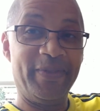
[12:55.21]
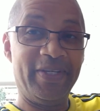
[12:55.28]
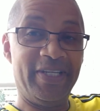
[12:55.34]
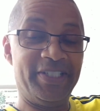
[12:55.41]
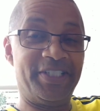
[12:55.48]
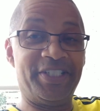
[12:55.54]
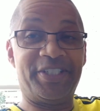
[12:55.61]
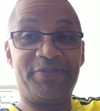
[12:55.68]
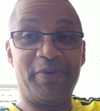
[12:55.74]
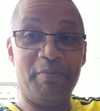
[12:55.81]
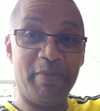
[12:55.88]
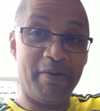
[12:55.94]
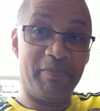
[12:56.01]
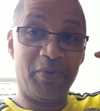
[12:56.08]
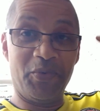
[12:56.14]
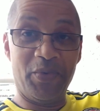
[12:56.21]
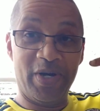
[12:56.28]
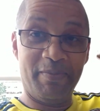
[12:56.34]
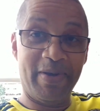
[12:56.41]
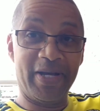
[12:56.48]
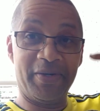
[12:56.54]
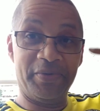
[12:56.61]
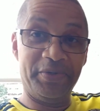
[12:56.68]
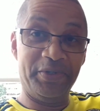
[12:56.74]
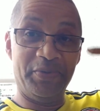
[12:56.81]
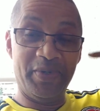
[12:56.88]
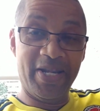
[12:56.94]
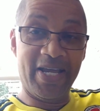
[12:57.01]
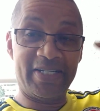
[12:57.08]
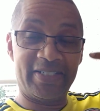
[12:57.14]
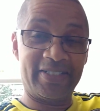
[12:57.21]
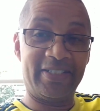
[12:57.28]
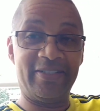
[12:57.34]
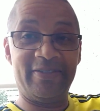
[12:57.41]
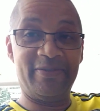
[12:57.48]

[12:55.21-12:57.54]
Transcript: It's just remembering what am I going to do next.